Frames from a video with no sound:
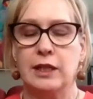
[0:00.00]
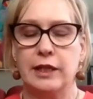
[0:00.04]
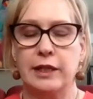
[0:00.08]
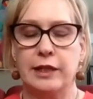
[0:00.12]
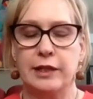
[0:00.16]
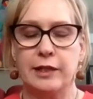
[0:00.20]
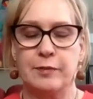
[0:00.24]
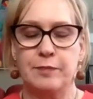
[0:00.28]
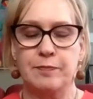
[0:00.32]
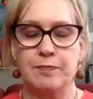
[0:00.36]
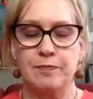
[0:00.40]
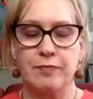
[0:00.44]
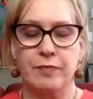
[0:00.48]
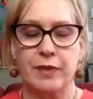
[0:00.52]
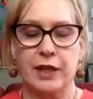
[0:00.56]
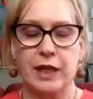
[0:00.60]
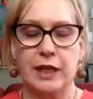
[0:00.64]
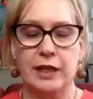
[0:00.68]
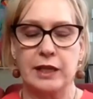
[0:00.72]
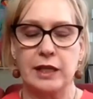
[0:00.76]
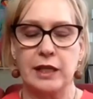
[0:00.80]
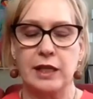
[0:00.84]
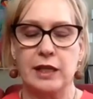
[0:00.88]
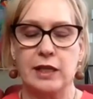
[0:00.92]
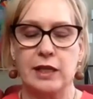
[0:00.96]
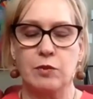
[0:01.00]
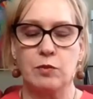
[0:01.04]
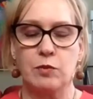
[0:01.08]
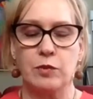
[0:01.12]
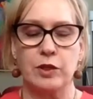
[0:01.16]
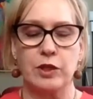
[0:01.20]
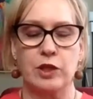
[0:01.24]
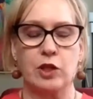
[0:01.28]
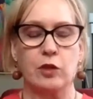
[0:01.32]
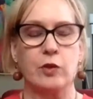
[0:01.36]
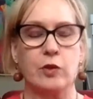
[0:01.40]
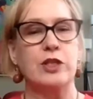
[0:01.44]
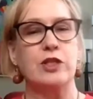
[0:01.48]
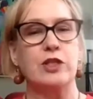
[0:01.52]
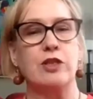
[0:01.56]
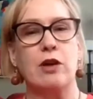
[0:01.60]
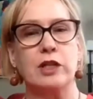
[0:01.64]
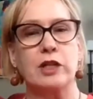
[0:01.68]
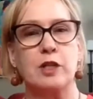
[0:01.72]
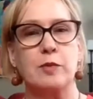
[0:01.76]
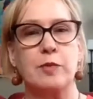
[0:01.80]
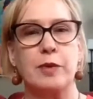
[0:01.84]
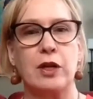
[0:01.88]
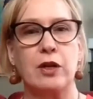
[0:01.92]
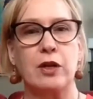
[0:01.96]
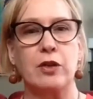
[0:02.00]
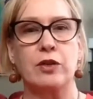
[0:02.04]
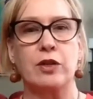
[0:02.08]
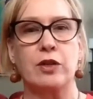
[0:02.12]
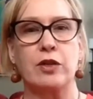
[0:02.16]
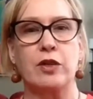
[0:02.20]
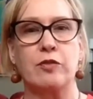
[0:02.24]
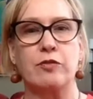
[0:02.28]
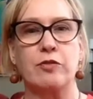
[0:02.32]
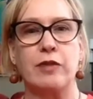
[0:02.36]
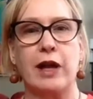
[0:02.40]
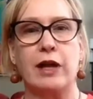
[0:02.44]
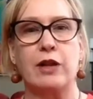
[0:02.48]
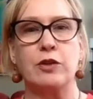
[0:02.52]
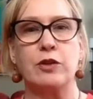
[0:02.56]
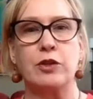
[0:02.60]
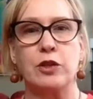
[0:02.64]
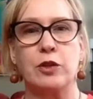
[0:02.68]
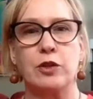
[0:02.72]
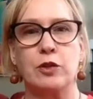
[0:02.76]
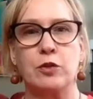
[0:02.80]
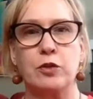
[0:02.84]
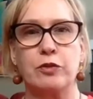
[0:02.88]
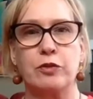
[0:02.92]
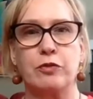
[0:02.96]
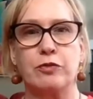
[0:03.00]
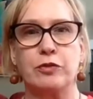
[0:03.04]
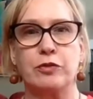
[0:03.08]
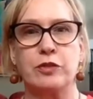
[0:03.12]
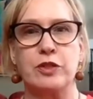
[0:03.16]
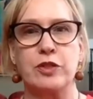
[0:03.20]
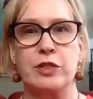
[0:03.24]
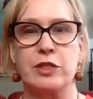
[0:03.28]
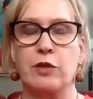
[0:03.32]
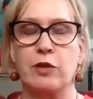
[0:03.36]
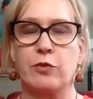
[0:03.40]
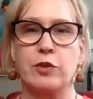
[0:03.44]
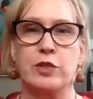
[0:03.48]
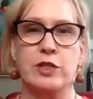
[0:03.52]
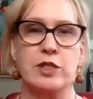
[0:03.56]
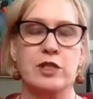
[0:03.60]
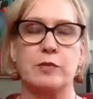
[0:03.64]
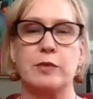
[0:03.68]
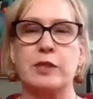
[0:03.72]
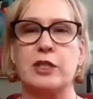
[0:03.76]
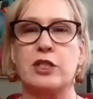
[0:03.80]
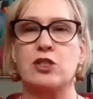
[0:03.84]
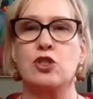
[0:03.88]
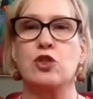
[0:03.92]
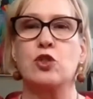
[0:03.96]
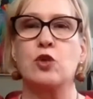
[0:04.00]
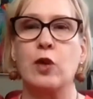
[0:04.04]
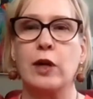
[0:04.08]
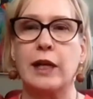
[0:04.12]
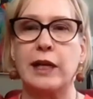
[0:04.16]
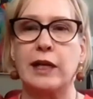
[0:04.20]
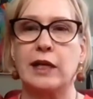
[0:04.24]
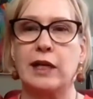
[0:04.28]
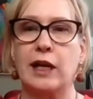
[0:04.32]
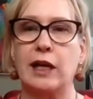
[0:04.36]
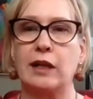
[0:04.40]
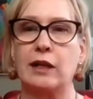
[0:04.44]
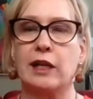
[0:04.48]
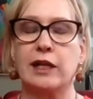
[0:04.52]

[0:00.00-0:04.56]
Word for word: Um, and he, you know, he talked about the value of discovering somebody's training.